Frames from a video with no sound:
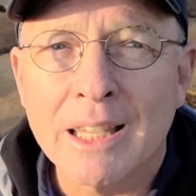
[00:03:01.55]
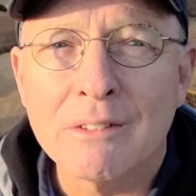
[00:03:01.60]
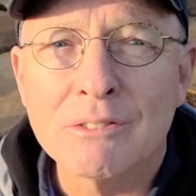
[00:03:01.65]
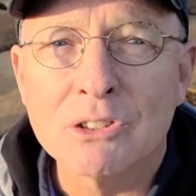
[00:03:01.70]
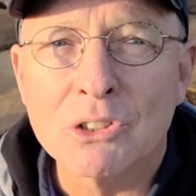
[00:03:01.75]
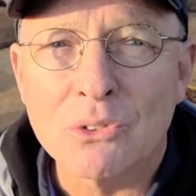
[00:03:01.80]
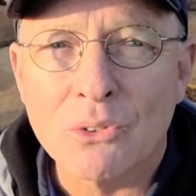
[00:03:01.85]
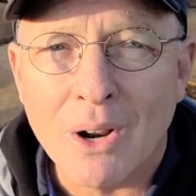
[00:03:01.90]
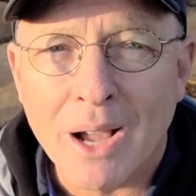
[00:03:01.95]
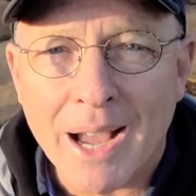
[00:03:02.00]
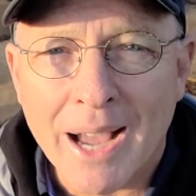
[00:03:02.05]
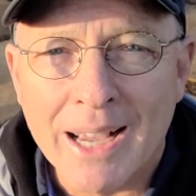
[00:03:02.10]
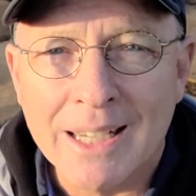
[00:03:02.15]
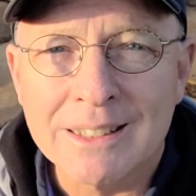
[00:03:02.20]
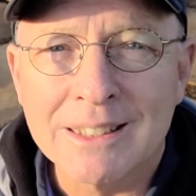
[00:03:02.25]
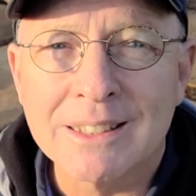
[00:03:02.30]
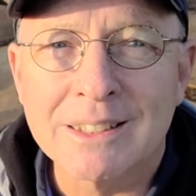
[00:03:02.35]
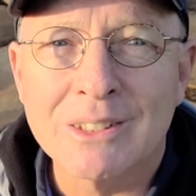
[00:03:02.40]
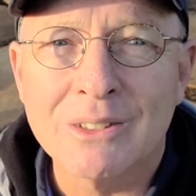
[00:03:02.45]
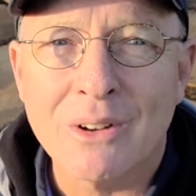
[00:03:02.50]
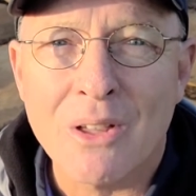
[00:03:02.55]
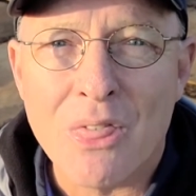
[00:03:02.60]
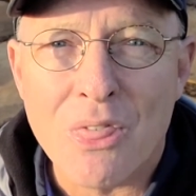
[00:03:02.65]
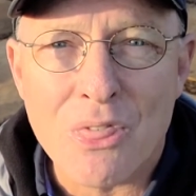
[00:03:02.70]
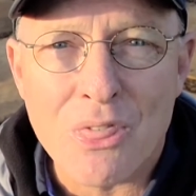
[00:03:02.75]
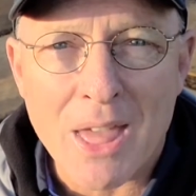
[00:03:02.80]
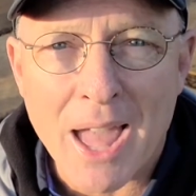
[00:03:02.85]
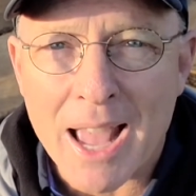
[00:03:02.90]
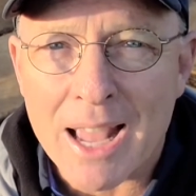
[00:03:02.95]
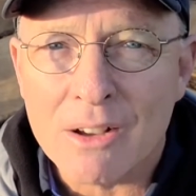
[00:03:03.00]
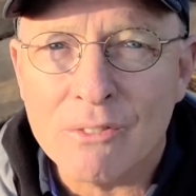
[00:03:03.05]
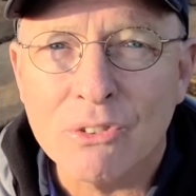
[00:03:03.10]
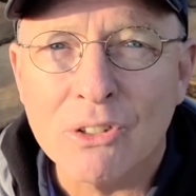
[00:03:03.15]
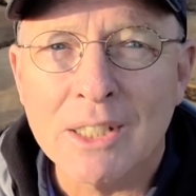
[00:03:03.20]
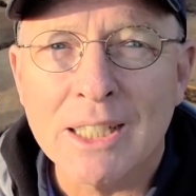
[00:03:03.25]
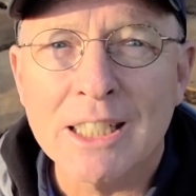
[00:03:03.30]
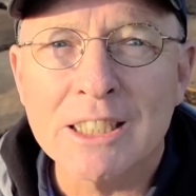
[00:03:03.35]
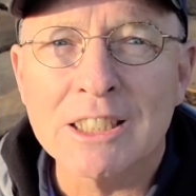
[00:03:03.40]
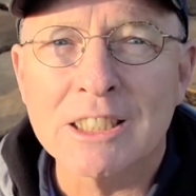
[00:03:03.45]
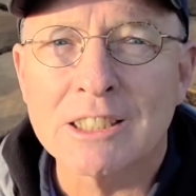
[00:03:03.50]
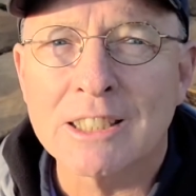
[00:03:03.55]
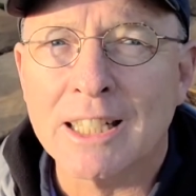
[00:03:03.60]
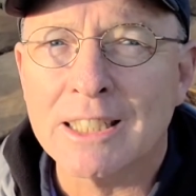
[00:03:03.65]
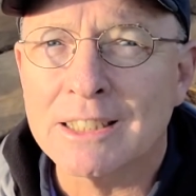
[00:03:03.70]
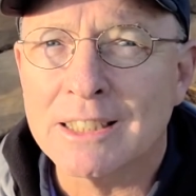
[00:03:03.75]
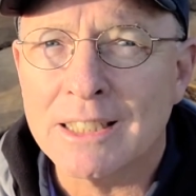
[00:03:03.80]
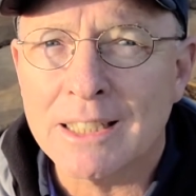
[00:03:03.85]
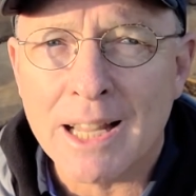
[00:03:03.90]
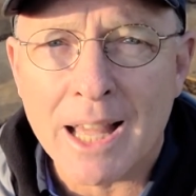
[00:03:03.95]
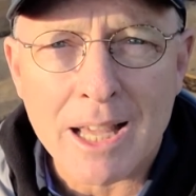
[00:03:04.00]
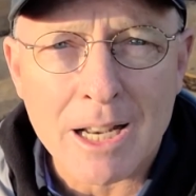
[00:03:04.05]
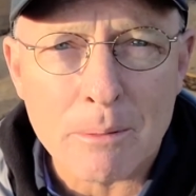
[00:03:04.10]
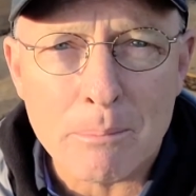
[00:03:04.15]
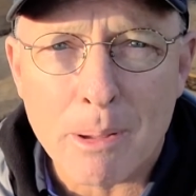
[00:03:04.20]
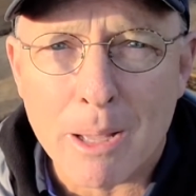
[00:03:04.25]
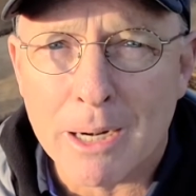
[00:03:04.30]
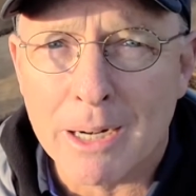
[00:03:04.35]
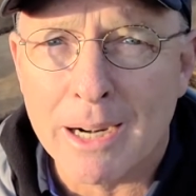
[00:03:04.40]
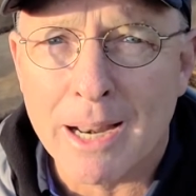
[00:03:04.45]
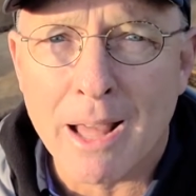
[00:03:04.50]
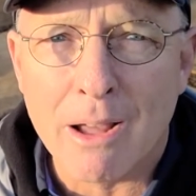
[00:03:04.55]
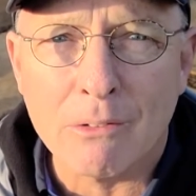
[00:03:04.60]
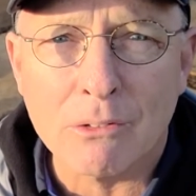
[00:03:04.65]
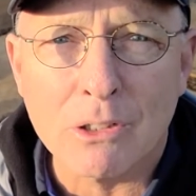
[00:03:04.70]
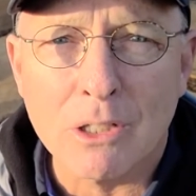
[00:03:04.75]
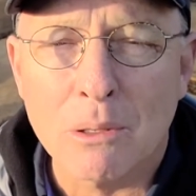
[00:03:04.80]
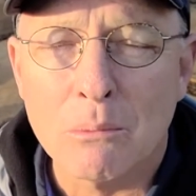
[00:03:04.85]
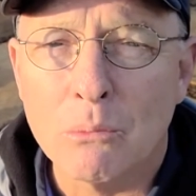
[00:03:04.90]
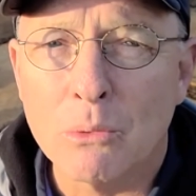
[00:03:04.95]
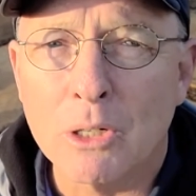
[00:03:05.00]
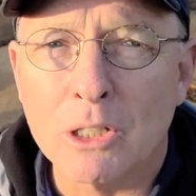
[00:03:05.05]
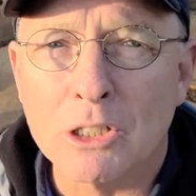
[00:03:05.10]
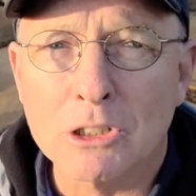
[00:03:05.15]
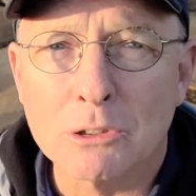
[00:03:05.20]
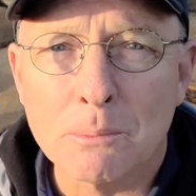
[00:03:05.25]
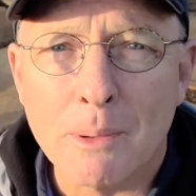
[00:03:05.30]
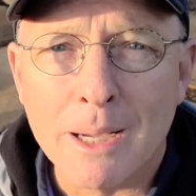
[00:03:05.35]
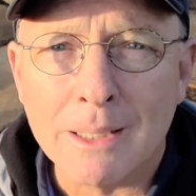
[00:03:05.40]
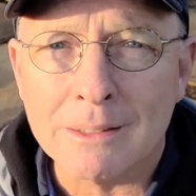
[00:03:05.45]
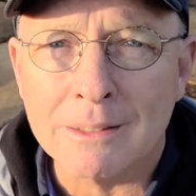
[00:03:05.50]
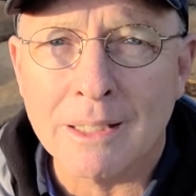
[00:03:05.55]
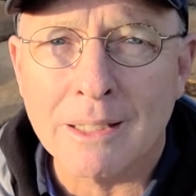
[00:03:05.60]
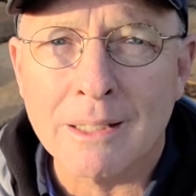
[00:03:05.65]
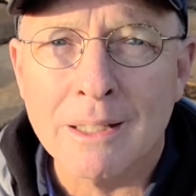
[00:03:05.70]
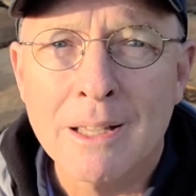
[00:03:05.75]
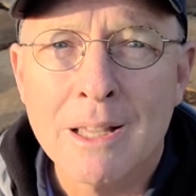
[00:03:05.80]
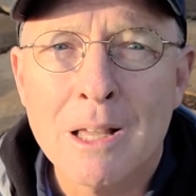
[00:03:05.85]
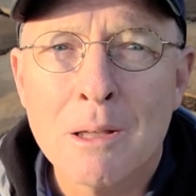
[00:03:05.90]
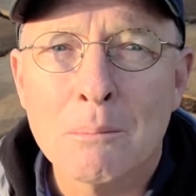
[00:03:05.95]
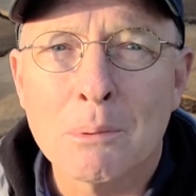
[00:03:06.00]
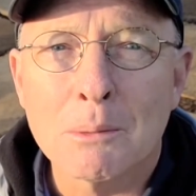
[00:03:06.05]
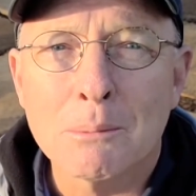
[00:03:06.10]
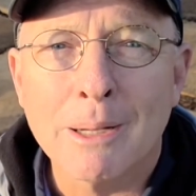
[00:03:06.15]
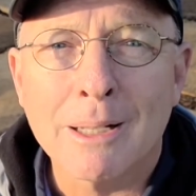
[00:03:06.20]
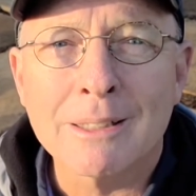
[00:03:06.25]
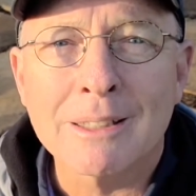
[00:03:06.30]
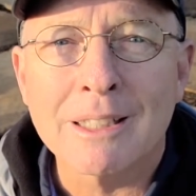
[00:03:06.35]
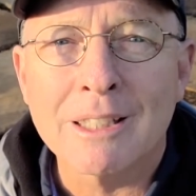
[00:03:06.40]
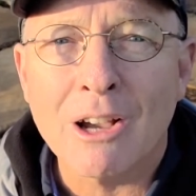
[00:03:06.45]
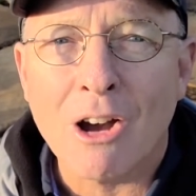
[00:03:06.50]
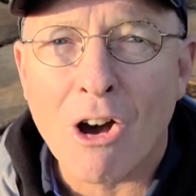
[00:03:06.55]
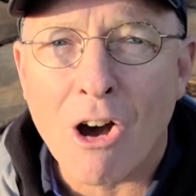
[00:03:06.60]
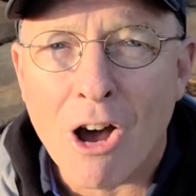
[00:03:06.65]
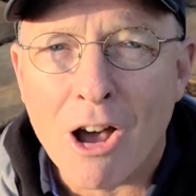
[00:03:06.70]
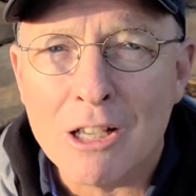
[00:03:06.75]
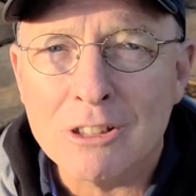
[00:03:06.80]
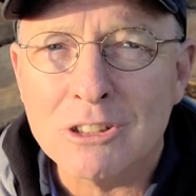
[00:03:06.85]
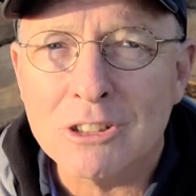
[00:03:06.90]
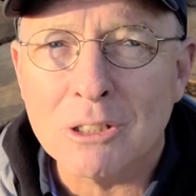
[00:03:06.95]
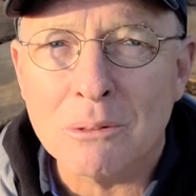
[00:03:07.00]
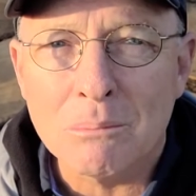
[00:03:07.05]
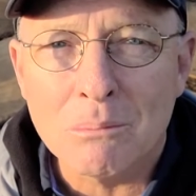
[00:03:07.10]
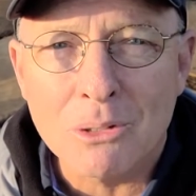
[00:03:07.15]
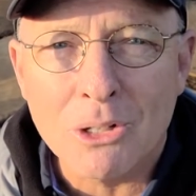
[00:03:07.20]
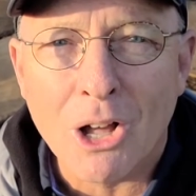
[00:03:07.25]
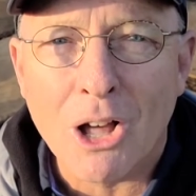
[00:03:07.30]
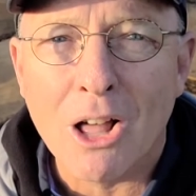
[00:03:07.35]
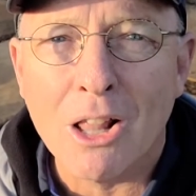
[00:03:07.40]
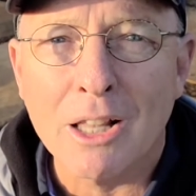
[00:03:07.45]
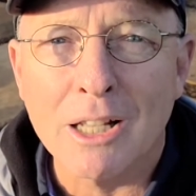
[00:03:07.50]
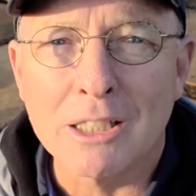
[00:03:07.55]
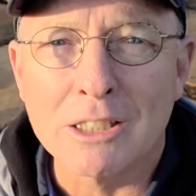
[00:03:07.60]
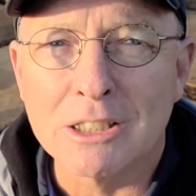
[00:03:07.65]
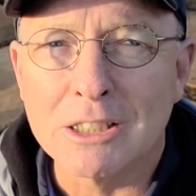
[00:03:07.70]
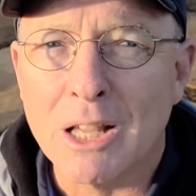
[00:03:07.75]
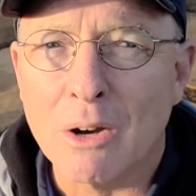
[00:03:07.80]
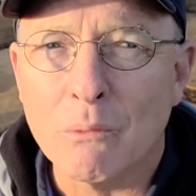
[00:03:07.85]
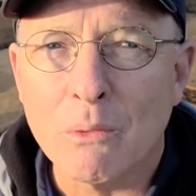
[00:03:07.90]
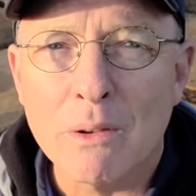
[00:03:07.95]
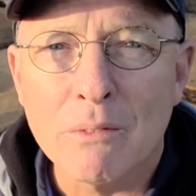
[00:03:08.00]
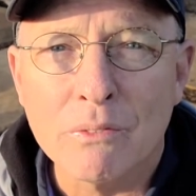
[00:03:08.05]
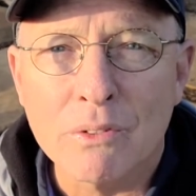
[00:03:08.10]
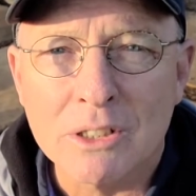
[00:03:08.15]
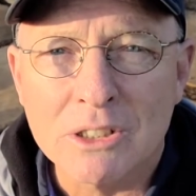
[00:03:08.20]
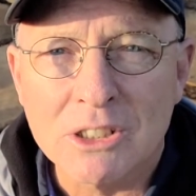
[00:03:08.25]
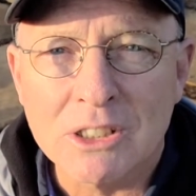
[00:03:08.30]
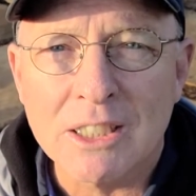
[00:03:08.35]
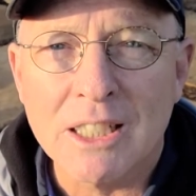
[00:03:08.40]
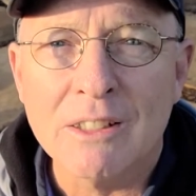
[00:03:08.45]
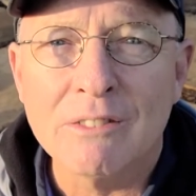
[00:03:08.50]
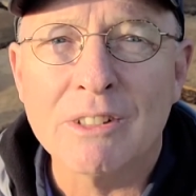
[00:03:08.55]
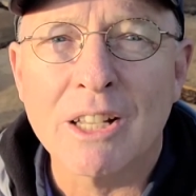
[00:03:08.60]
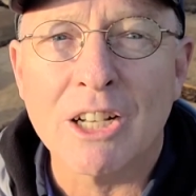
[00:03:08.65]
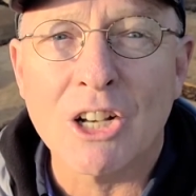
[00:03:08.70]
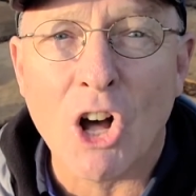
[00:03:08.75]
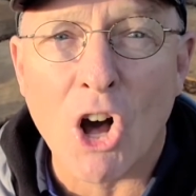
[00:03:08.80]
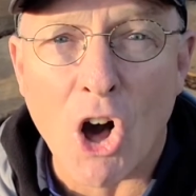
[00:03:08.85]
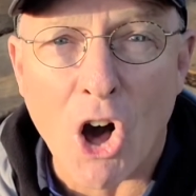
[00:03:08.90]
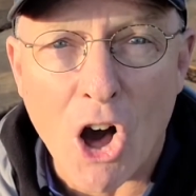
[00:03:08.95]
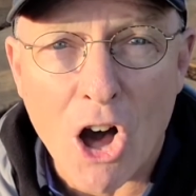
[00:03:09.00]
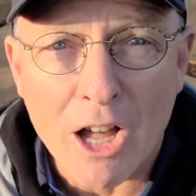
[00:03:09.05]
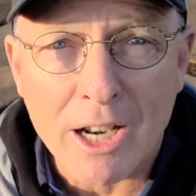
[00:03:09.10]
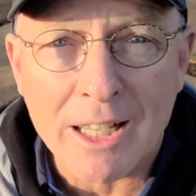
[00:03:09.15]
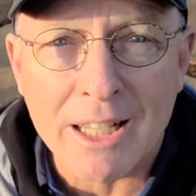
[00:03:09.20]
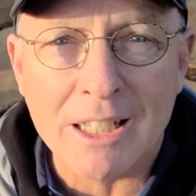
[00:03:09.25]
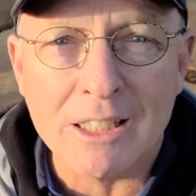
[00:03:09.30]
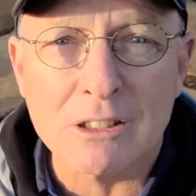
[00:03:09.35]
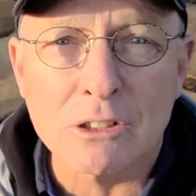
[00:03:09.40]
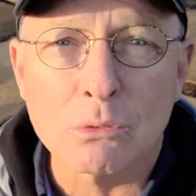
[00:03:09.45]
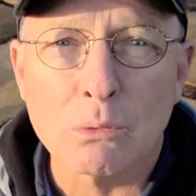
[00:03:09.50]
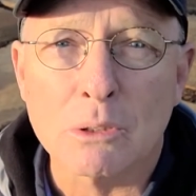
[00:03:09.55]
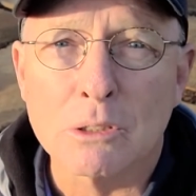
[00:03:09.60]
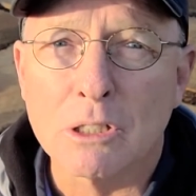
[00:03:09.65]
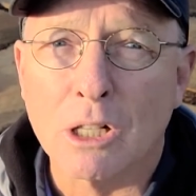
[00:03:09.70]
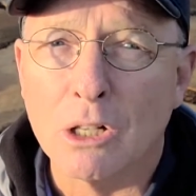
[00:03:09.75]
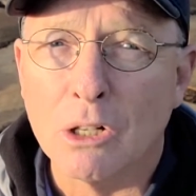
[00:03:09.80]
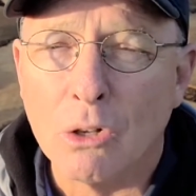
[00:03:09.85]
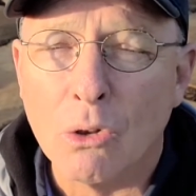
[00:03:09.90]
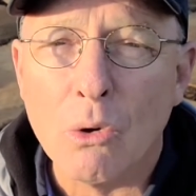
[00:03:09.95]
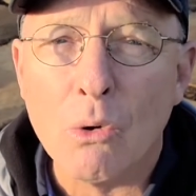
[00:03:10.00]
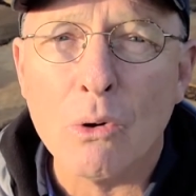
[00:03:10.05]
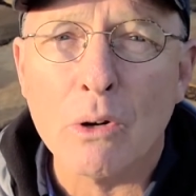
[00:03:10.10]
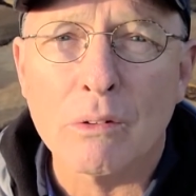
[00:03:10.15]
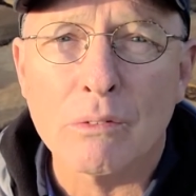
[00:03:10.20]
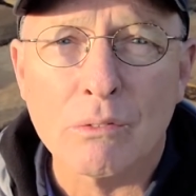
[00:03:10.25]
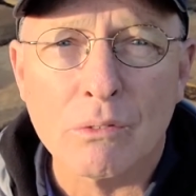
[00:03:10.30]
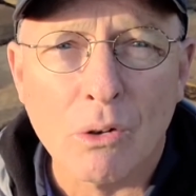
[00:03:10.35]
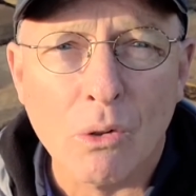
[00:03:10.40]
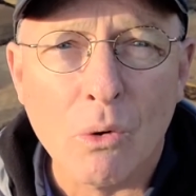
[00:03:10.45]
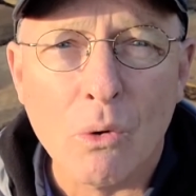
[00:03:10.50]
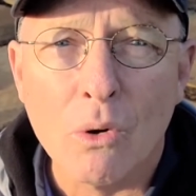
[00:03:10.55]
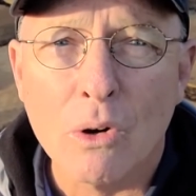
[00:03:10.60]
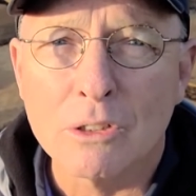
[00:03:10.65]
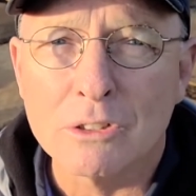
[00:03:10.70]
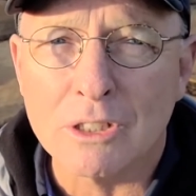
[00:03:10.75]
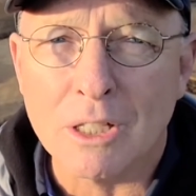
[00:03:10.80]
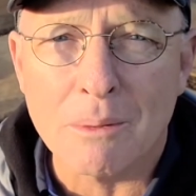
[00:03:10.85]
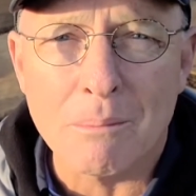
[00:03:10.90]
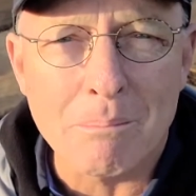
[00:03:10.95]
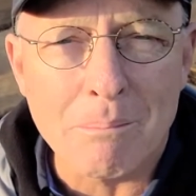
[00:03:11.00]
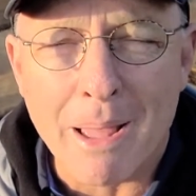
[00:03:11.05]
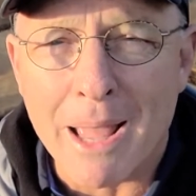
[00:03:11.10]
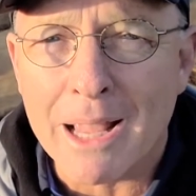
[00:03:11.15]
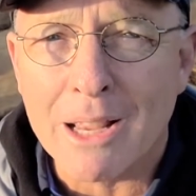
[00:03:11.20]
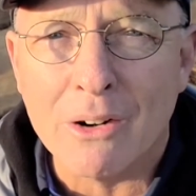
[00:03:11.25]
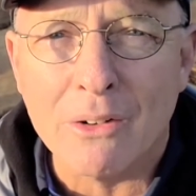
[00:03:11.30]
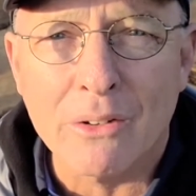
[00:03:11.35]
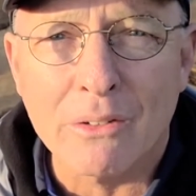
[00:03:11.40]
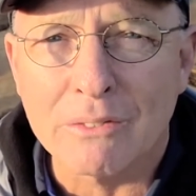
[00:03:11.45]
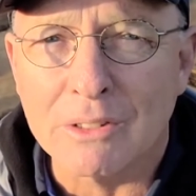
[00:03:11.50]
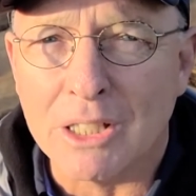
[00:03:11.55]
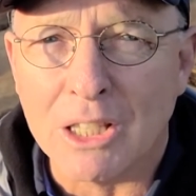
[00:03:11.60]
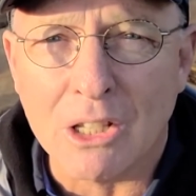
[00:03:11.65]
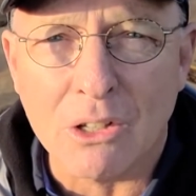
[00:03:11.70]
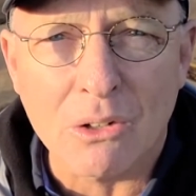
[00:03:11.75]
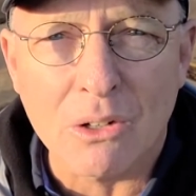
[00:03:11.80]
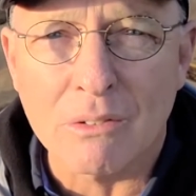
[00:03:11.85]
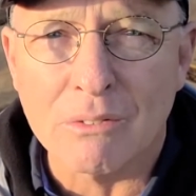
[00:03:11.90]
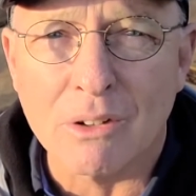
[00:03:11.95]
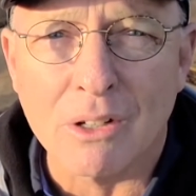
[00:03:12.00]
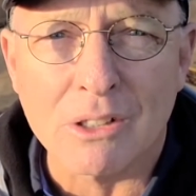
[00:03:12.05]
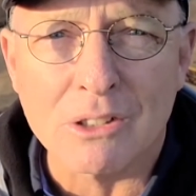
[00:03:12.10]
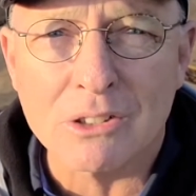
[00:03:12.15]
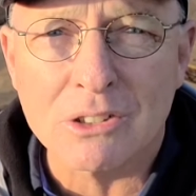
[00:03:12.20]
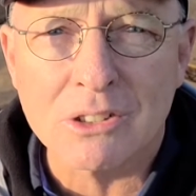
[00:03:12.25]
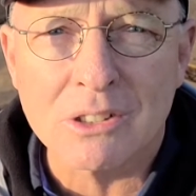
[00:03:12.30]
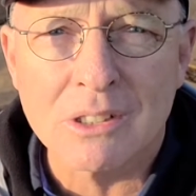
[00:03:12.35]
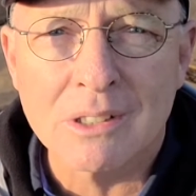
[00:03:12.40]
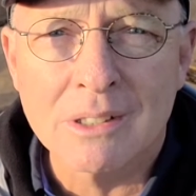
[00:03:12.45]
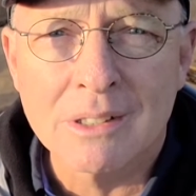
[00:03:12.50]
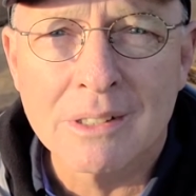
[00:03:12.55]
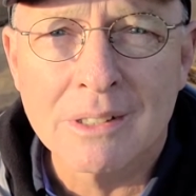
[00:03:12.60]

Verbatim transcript: gives rise to a thankfulness that's not about an outcome we're expecting, but about the awesome knowledge that we've received an audience with the Lord of Lords and Maker of the universe.